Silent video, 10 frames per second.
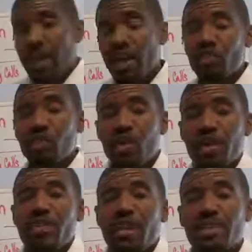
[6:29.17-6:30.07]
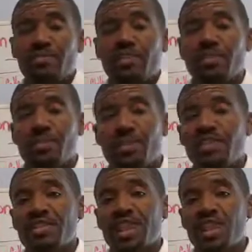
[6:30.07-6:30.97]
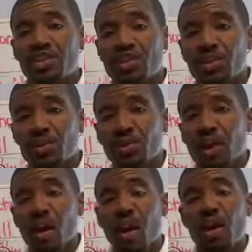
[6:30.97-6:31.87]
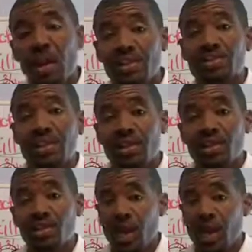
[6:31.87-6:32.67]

everyone that comes into the business that is new are unskilled.